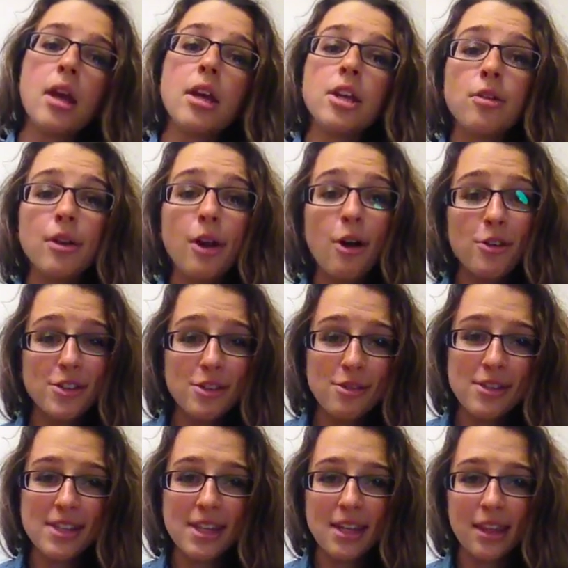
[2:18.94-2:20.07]
You can also
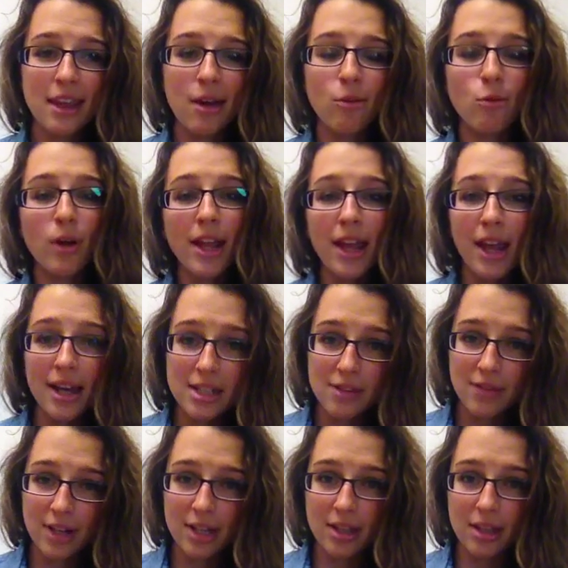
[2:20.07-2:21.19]
see that when I
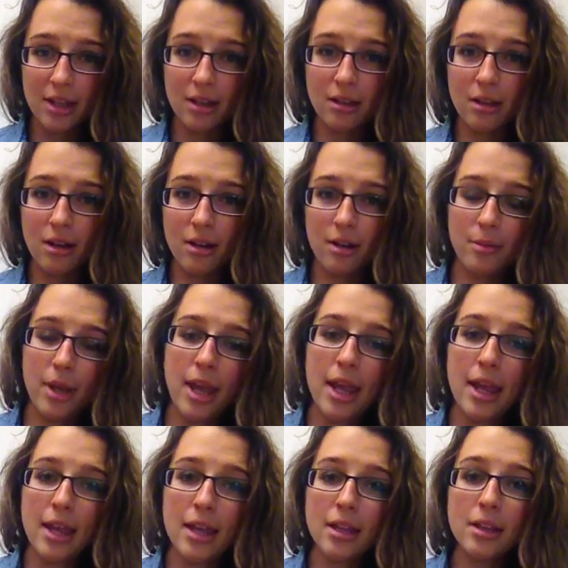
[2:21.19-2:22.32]
activated the alarm,
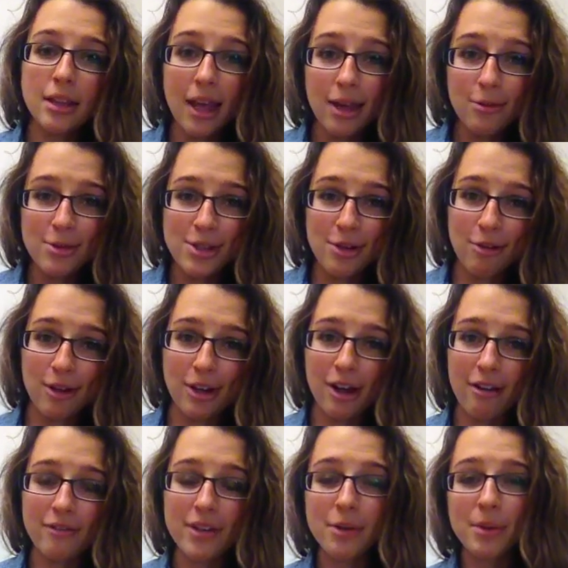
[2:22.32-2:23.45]
a light was going
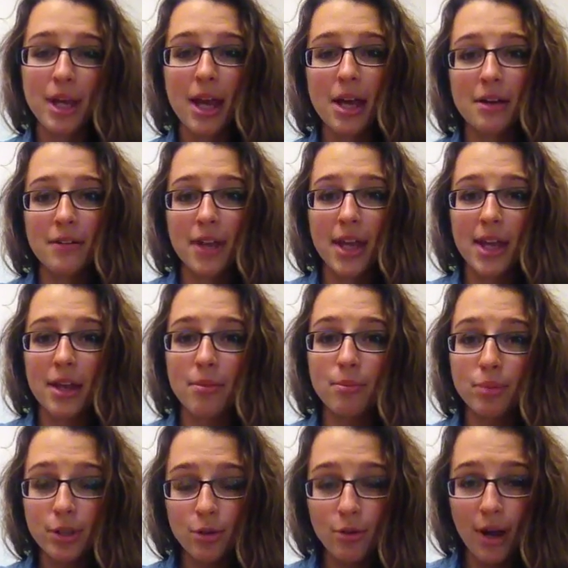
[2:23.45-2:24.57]
off. Now we have a
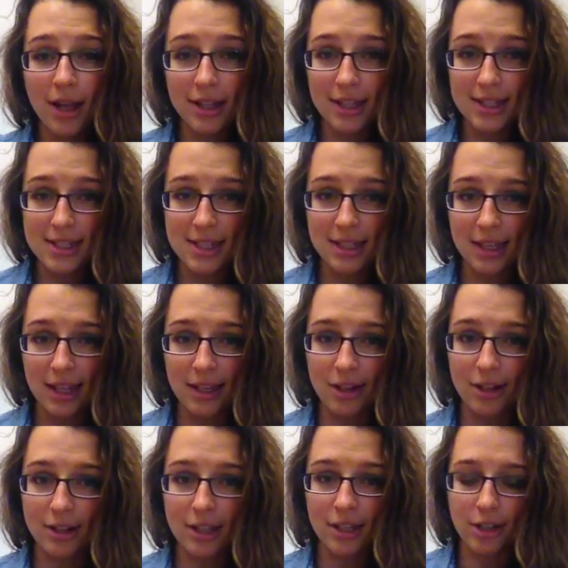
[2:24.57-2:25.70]
blue LED light
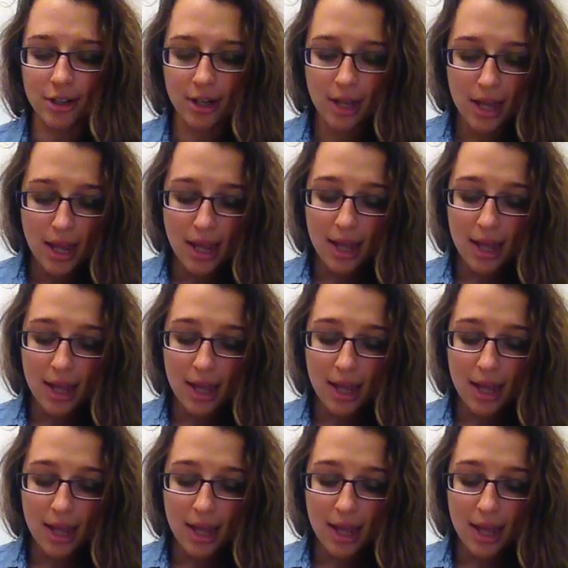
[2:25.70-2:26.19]
on here.